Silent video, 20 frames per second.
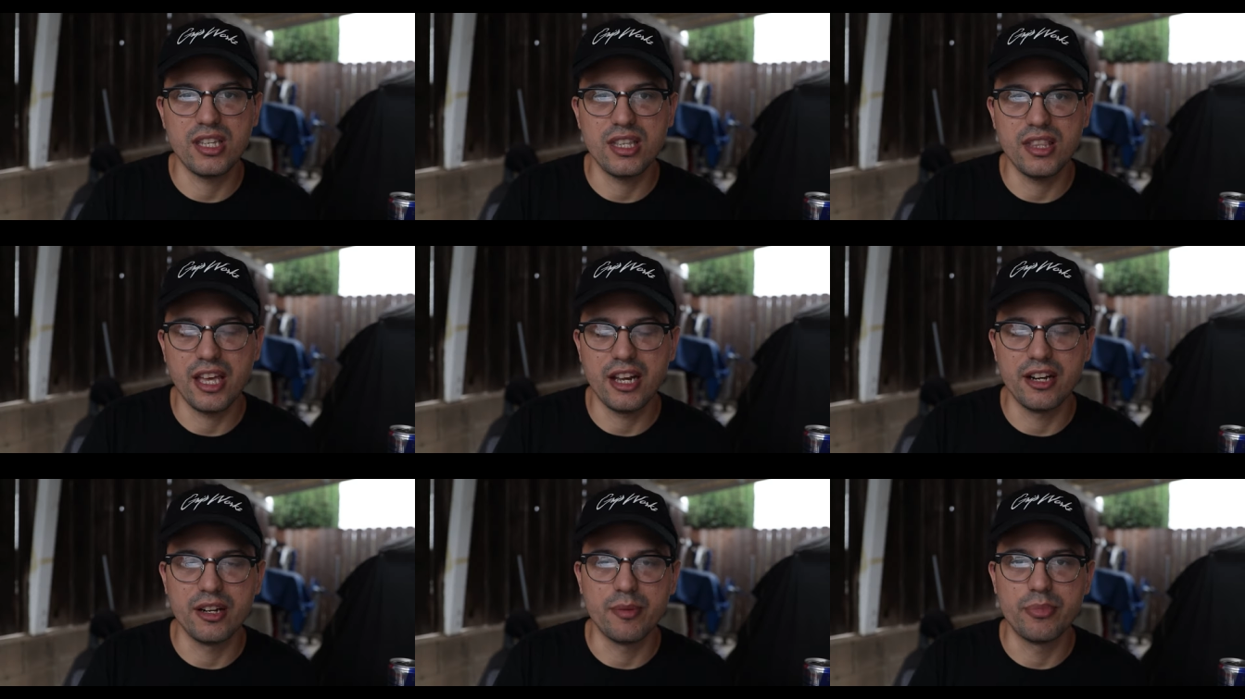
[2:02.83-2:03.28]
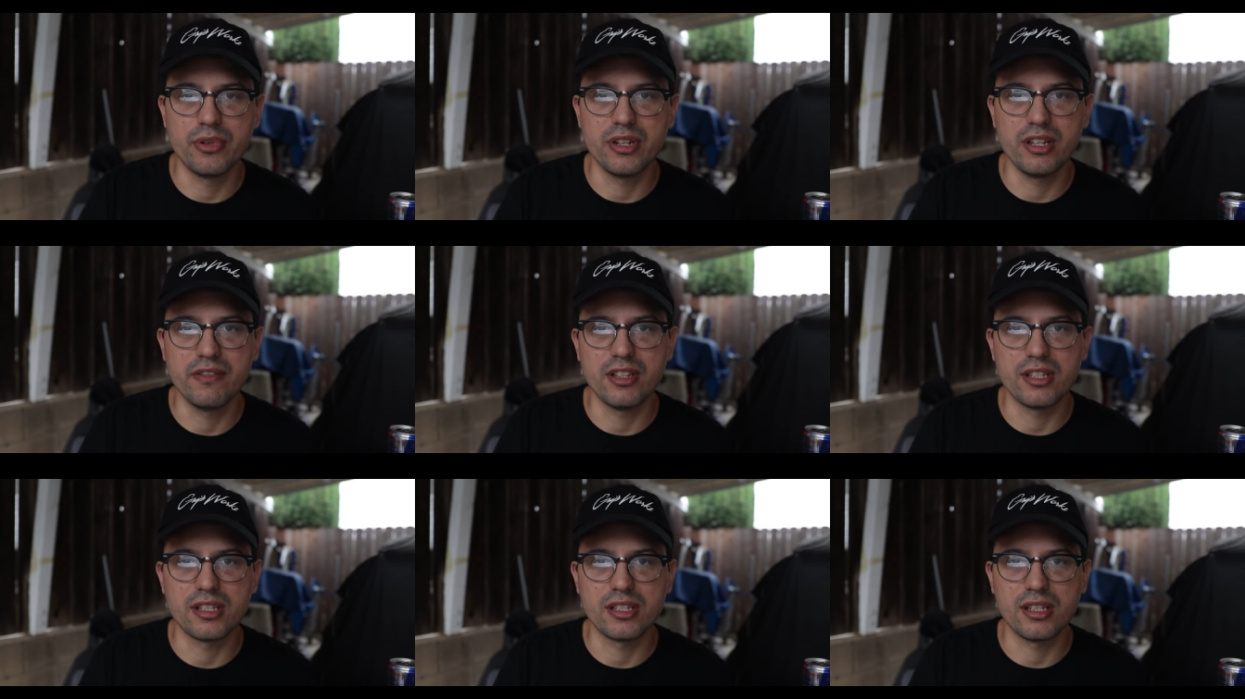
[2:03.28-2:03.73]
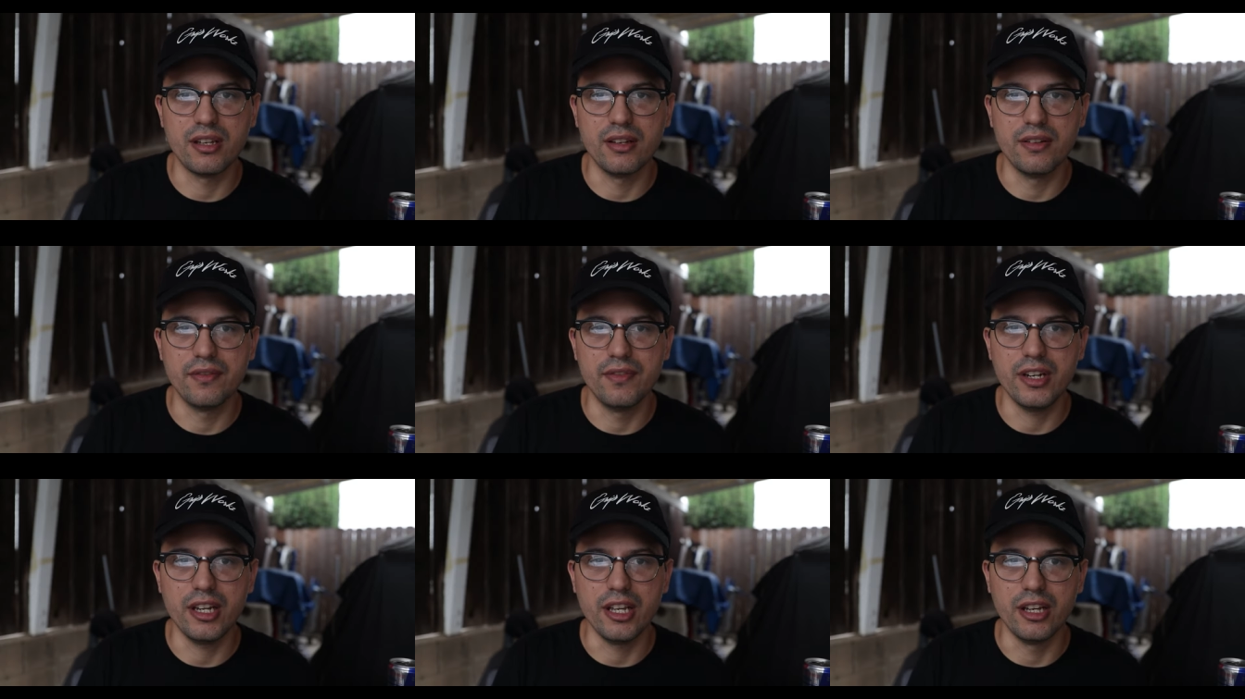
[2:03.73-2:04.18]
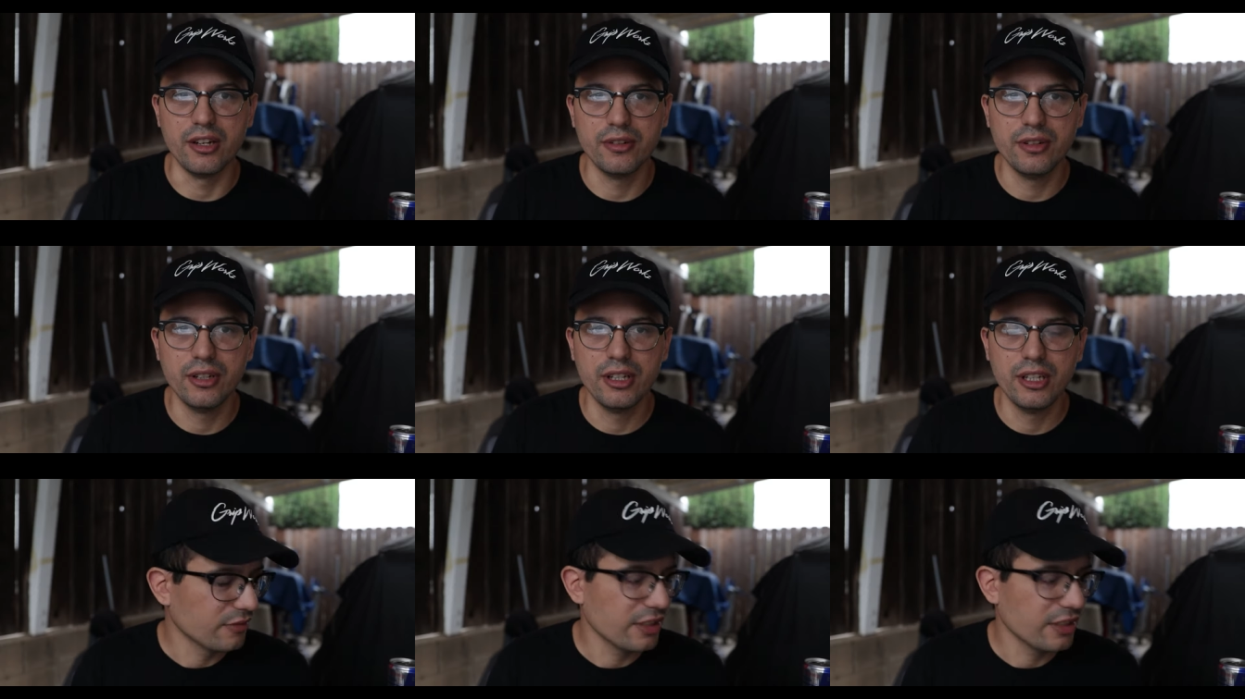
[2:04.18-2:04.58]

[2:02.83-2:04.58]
seen that in the previous video.